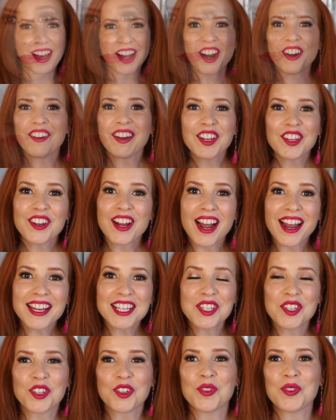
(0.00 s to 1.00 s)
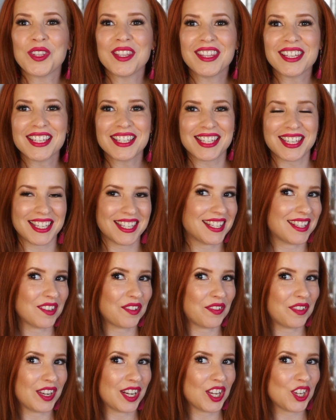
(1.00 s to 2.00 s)
All right, you guys, so this is the
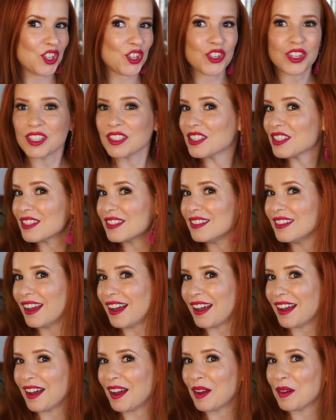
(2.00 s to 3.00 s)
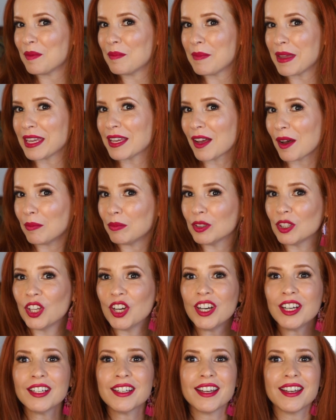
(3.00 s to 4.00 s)
finished makeup
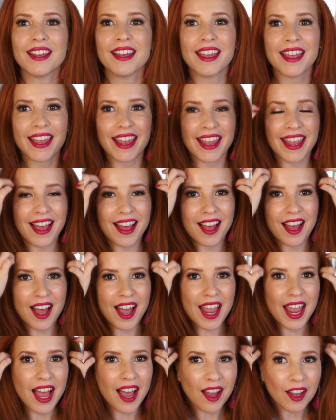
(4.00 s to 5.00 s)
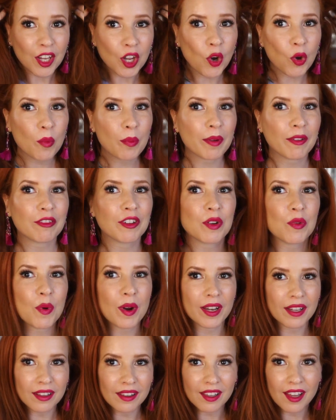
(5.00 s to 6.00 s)
look. I hope
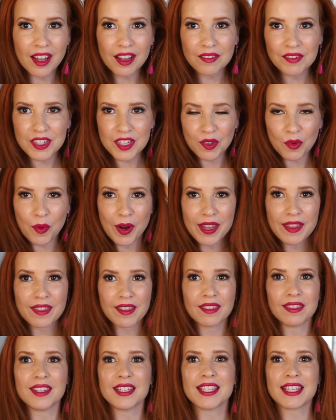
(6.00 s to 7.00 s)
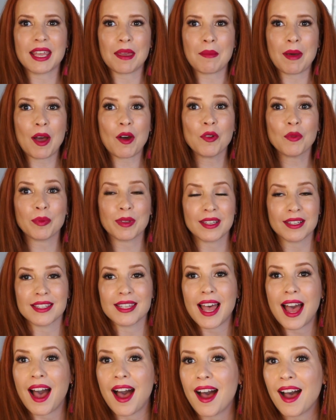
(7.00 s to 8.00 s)
everyone loved the way that this came out,
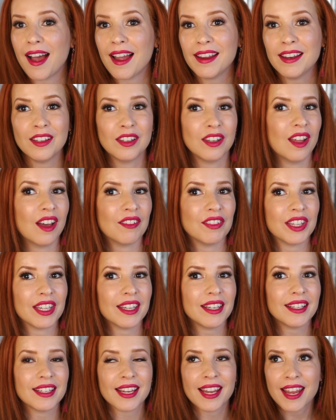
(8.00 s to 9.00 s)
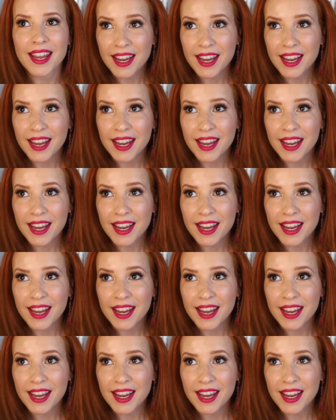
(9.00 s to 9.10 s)
because I love it.